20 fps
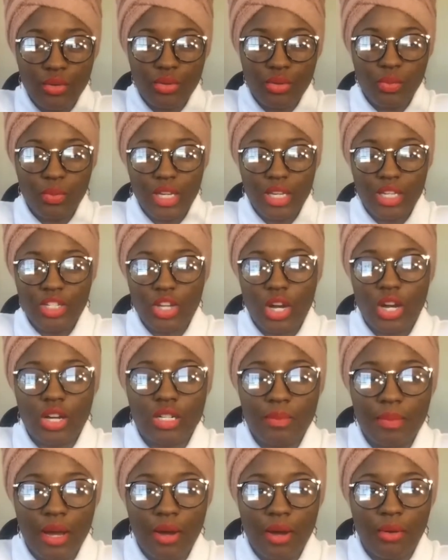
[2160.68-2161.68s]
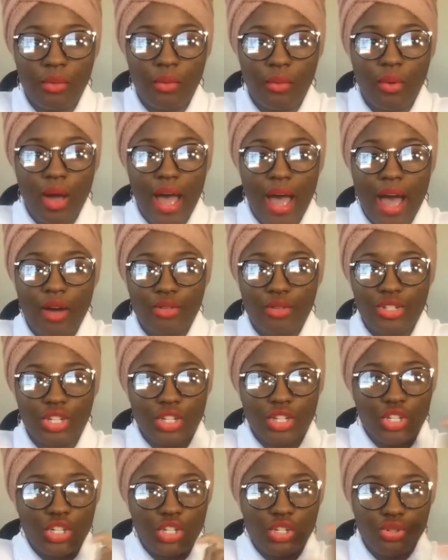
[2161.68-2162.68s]
we had talked about how to
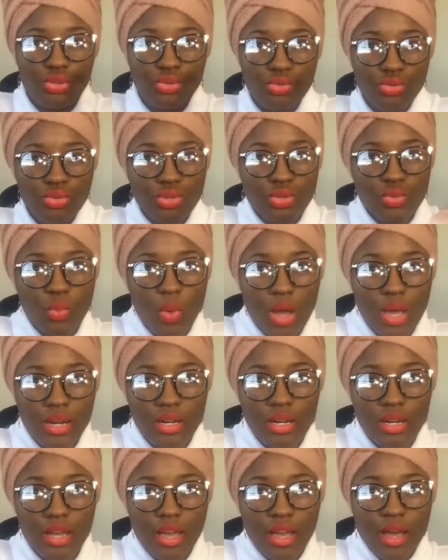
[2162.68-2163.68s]
choose one,